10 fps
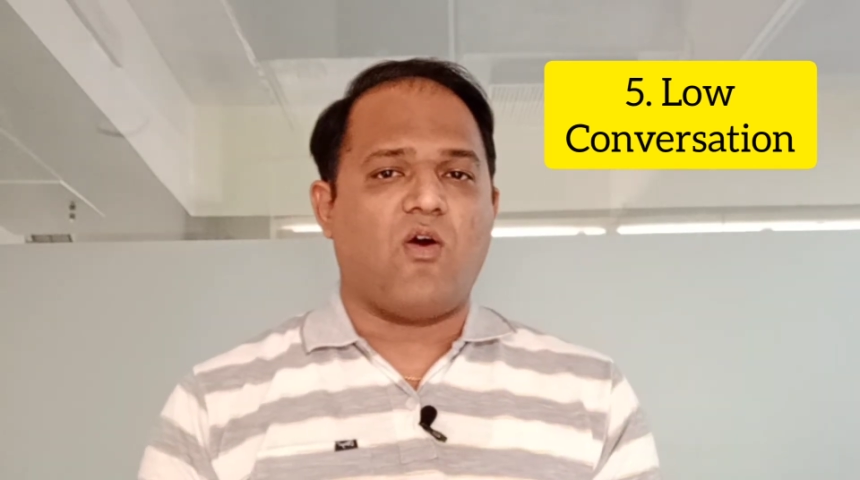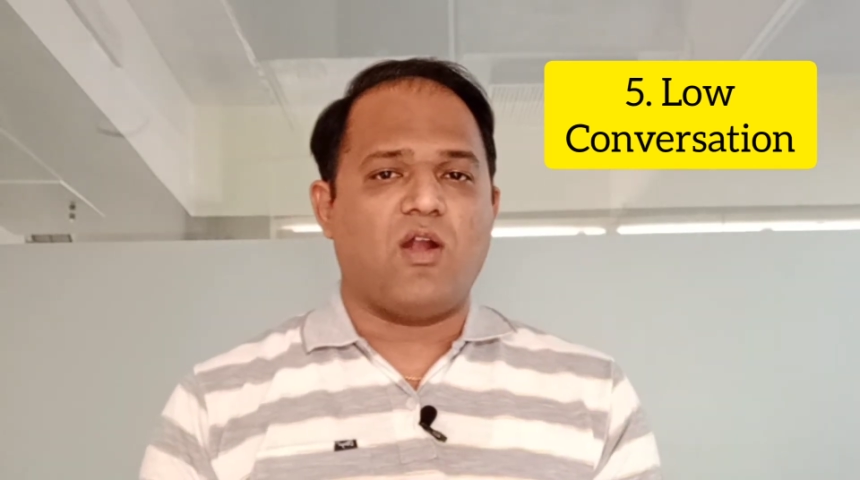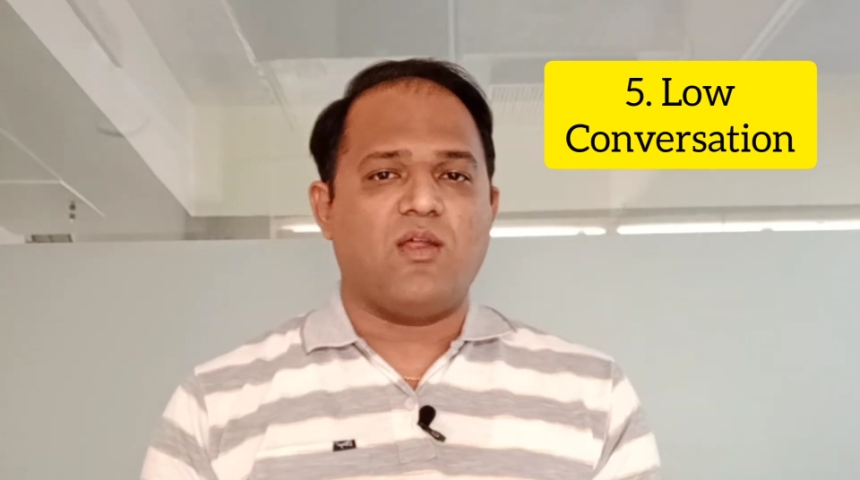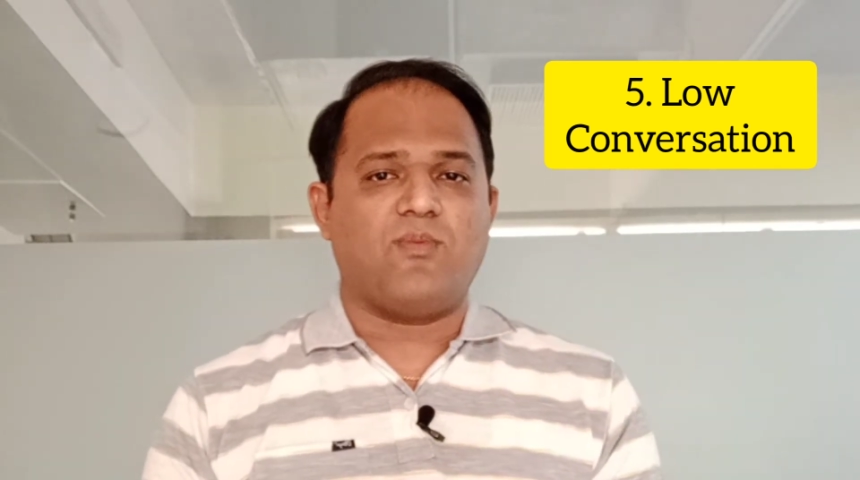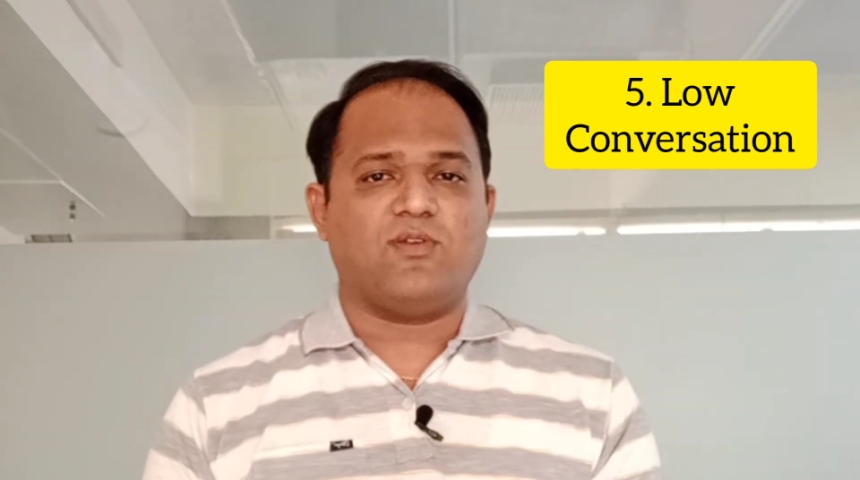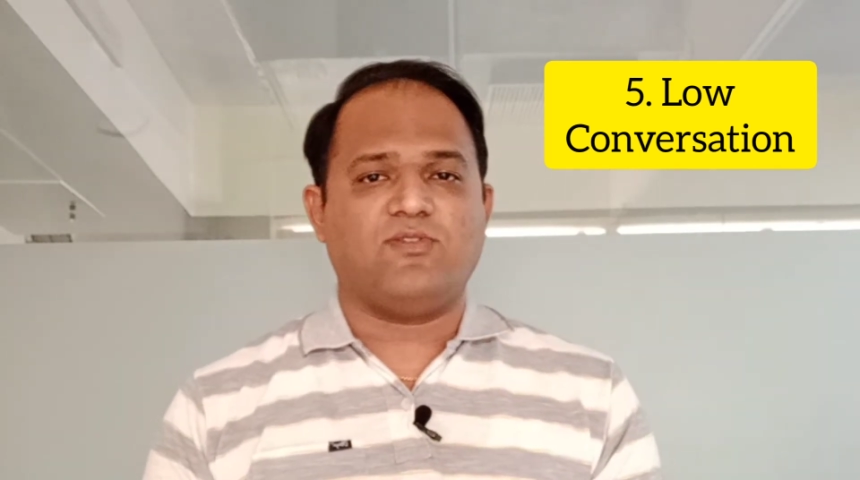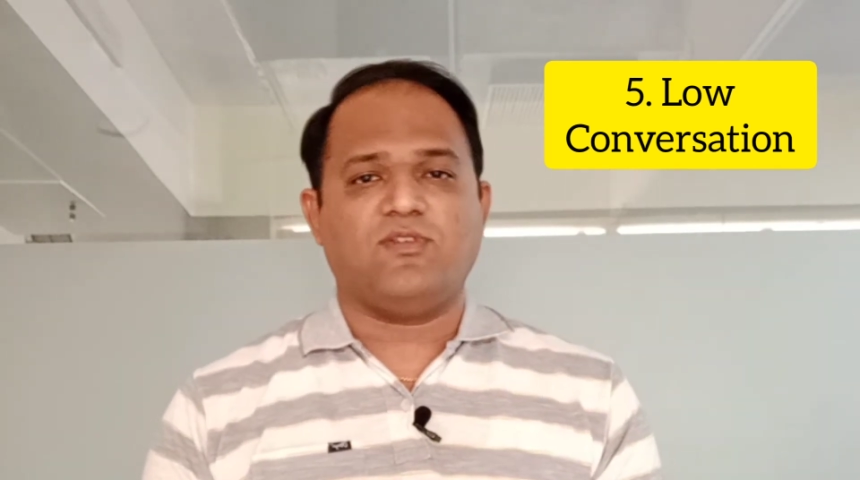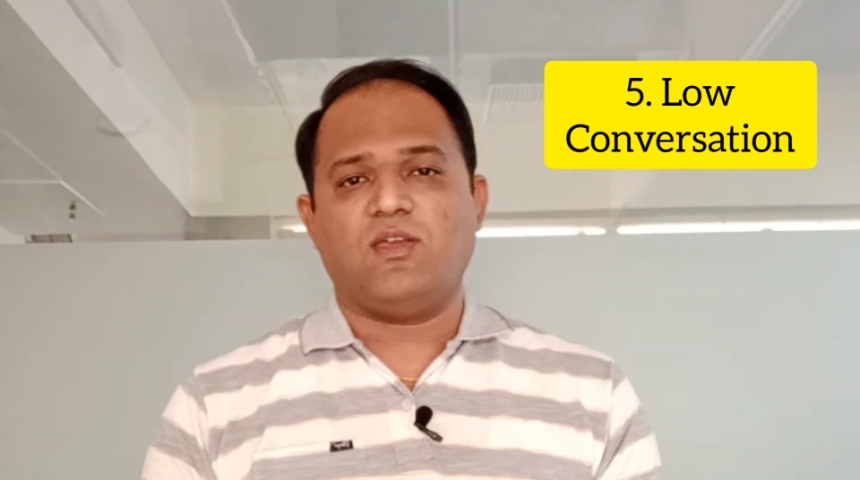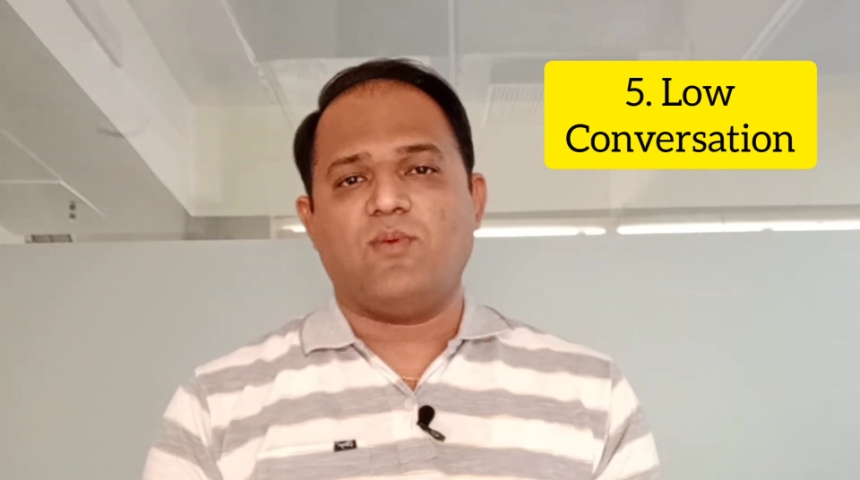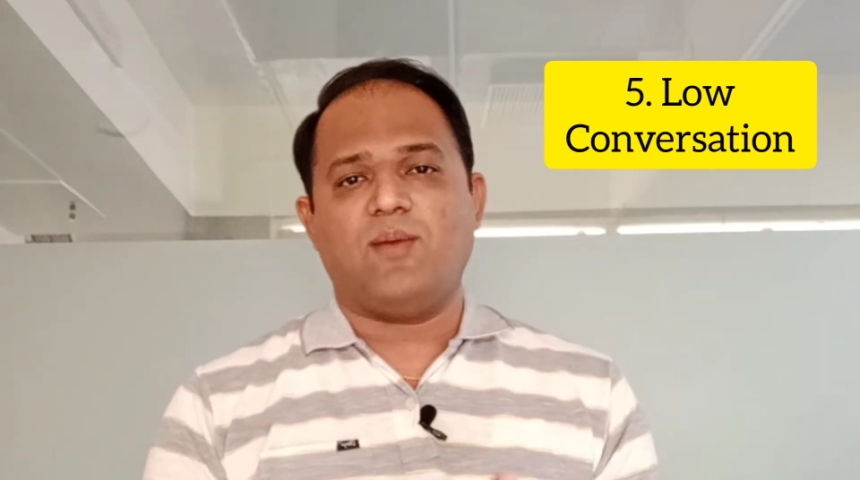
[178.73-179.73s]
order
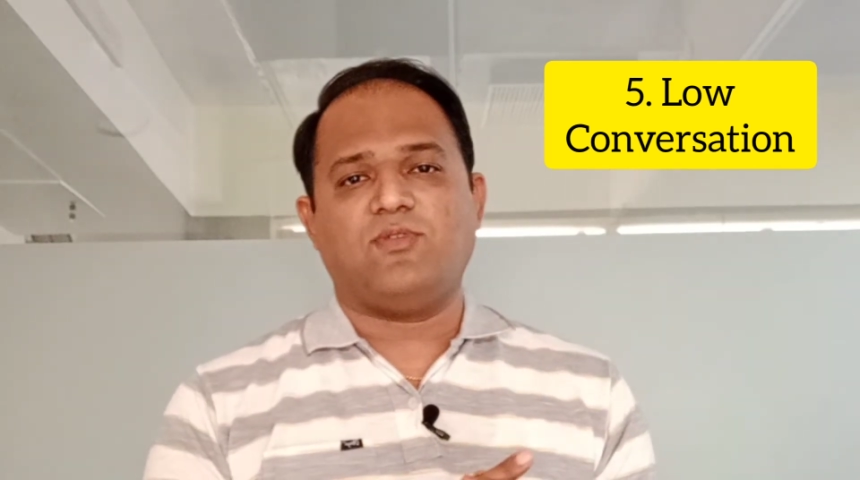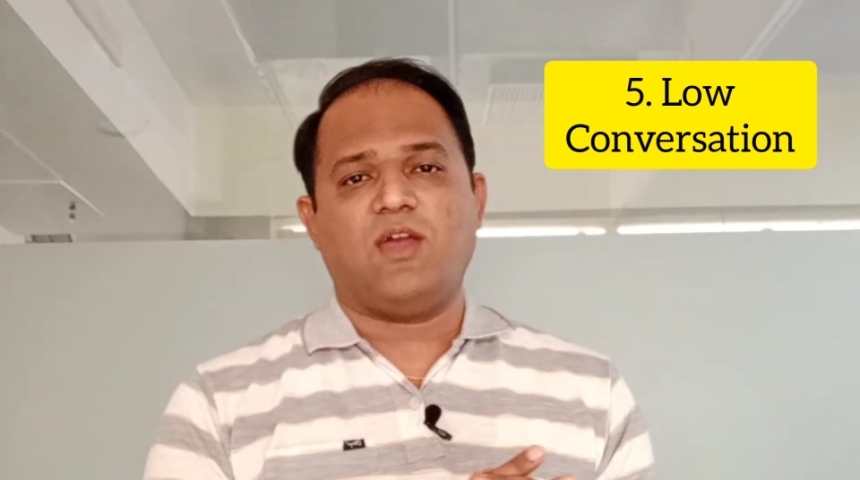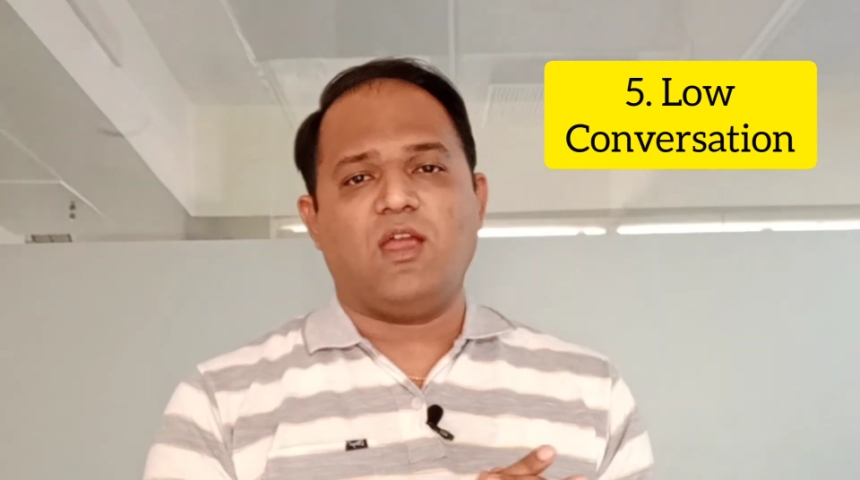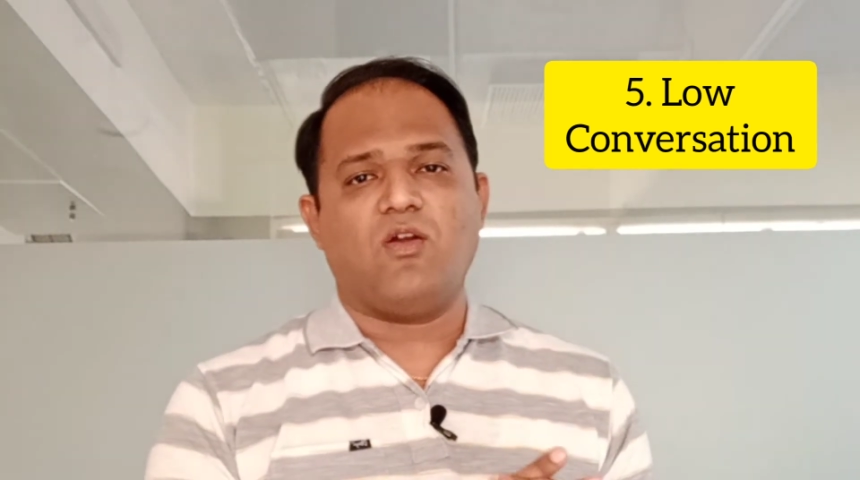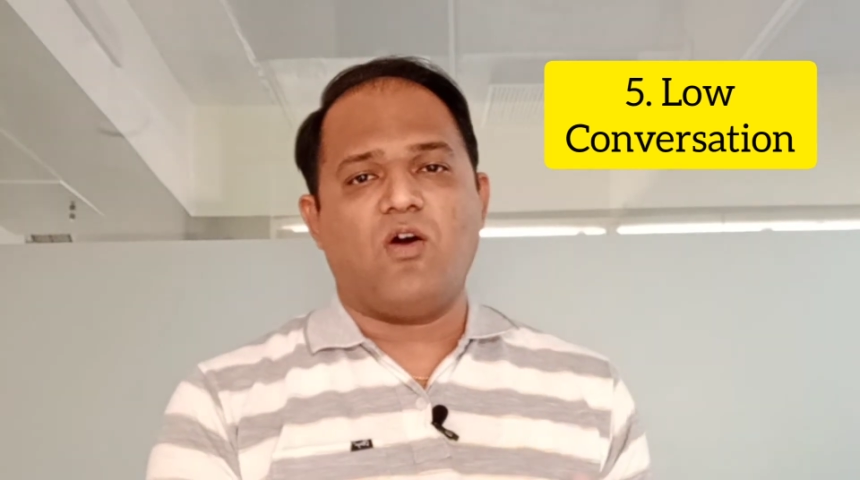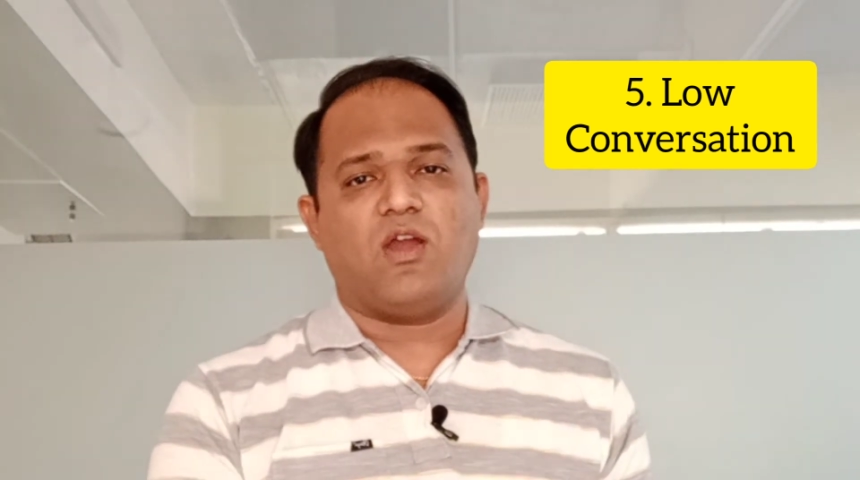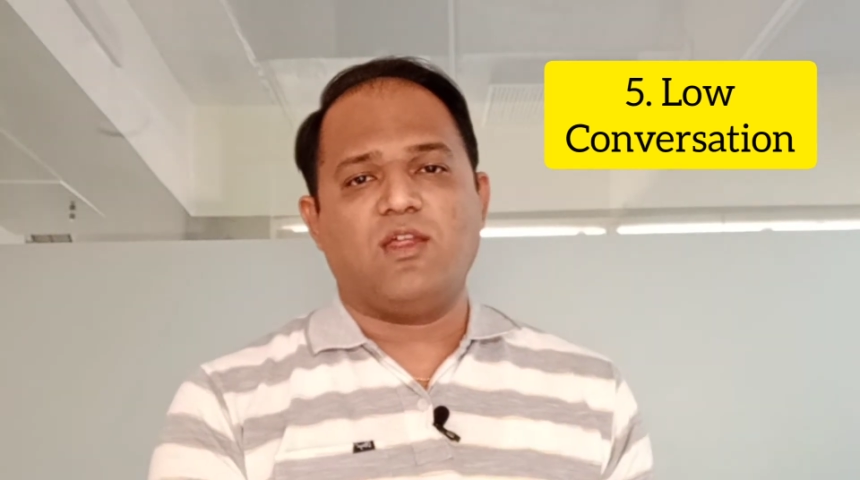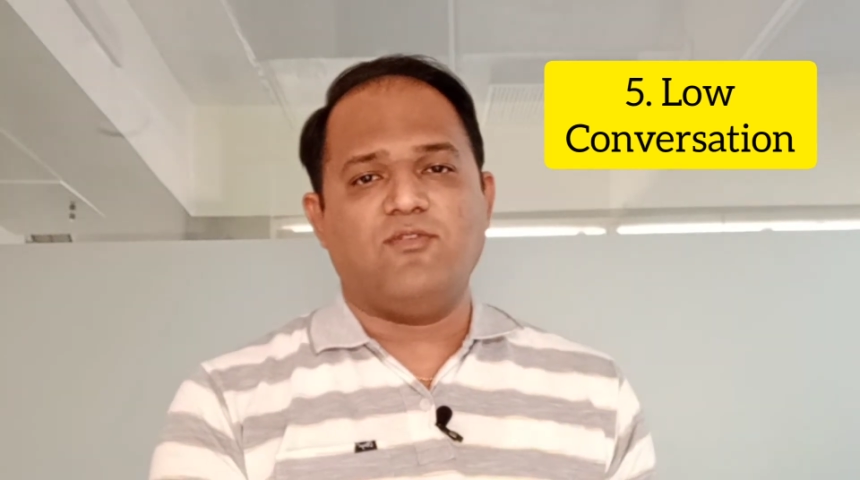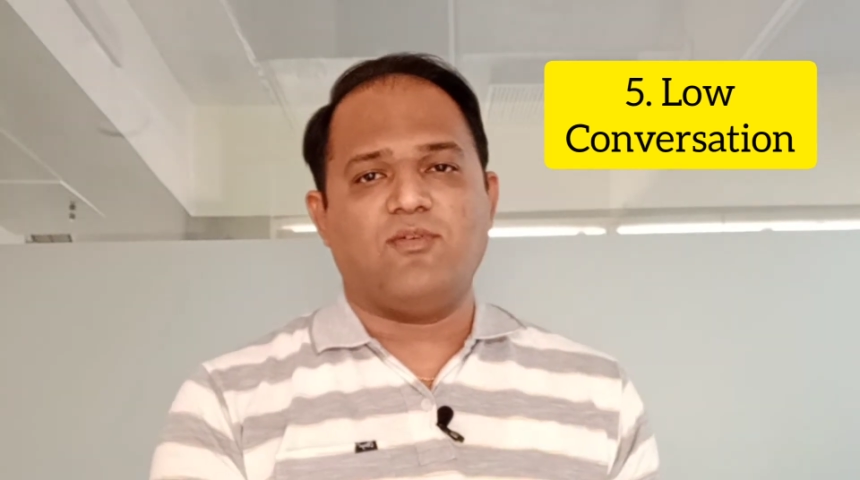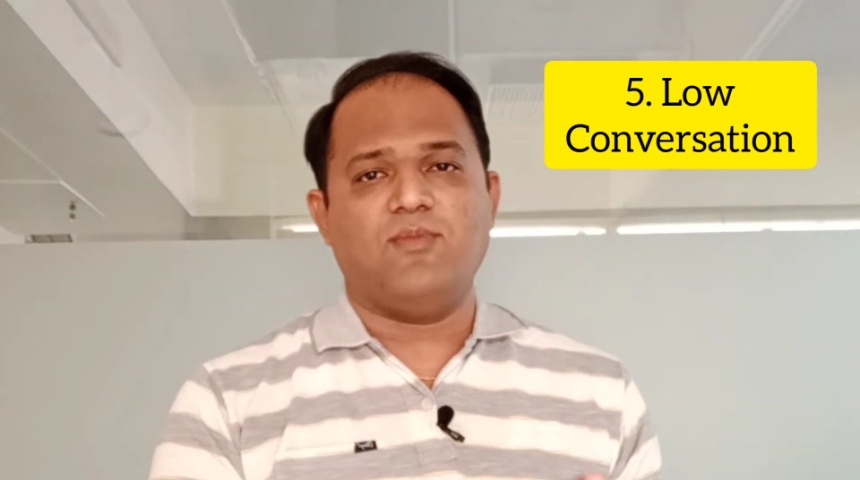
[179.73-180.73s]
processing website or
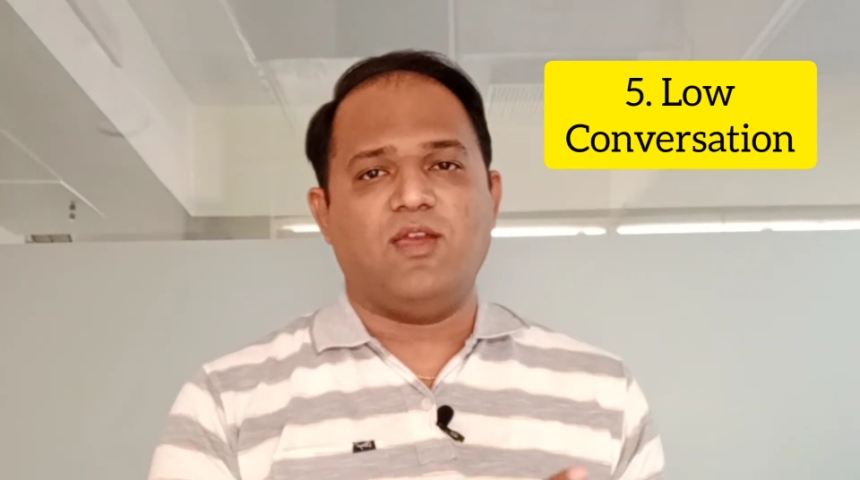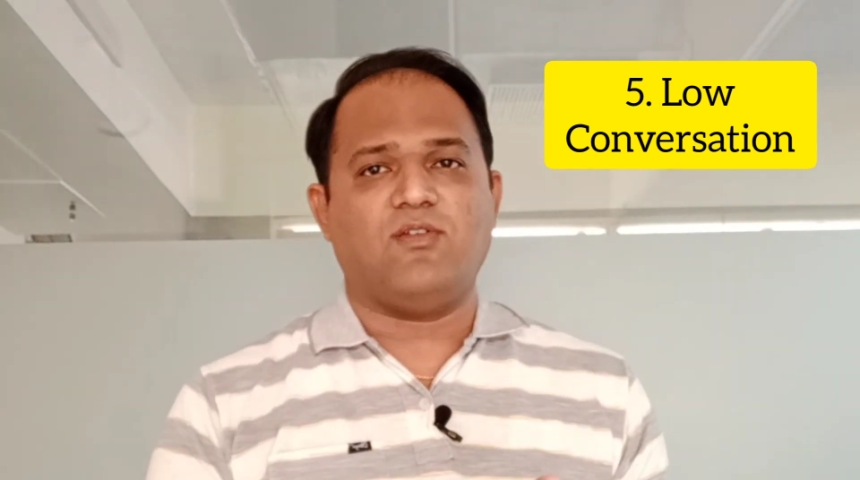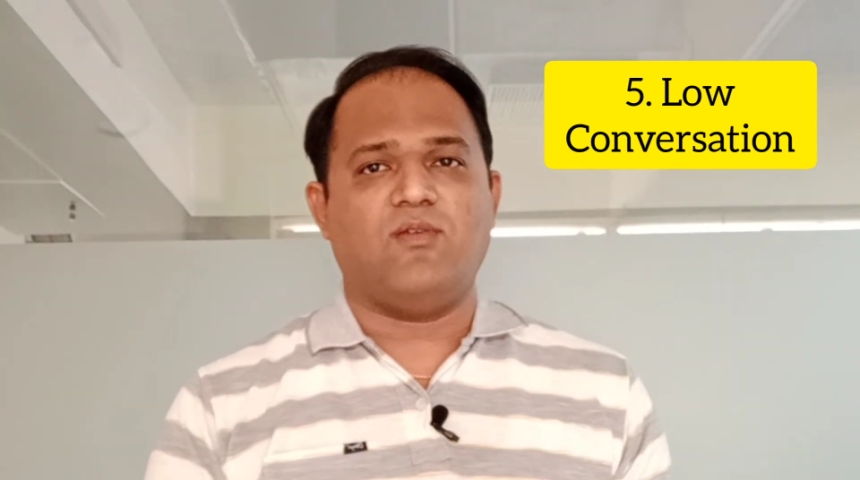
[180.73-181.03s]
information